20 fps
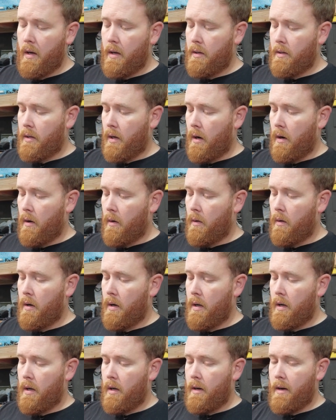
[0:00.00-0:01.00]
So
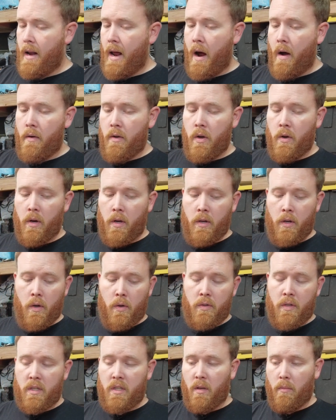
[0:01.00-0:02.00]
now you can
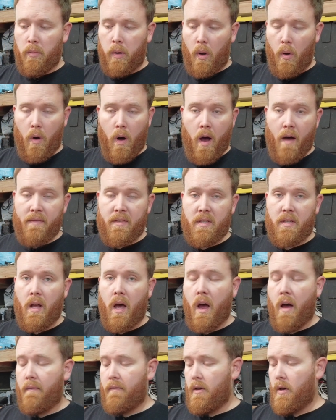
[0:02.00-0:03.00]
use this to blow off
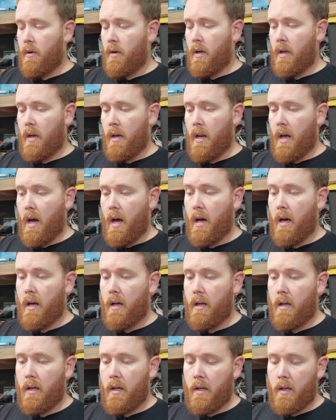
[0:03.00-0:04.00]
stuff. You can uh,
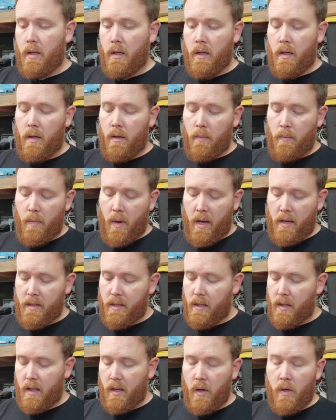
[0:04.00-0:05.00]

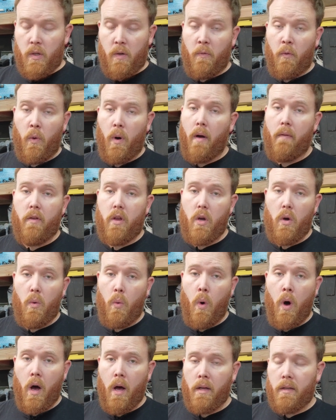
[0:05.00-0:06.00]
basically use it for whatever you
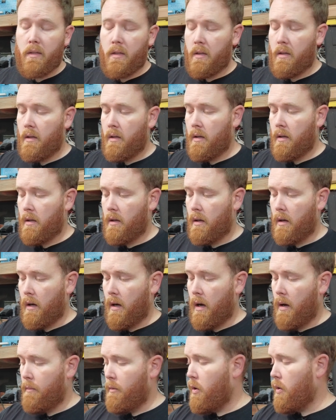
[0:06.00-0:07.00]
want.
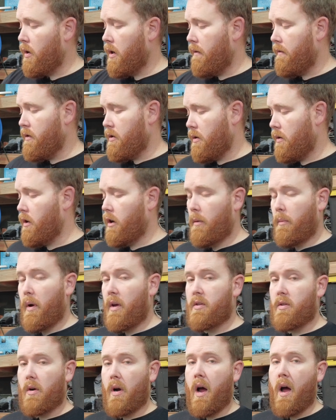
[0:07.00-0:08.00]
Um, you could even turn the
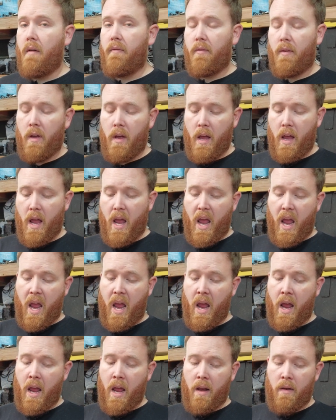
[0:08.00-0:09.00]
compressor off
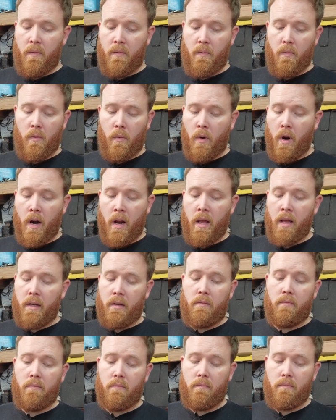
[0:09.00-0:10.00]
and run
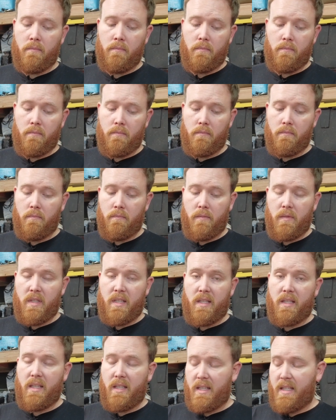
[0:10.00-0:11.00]
it
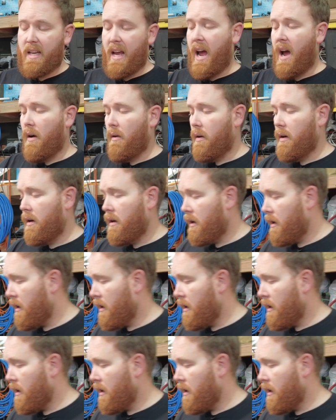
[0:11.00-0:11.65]
down.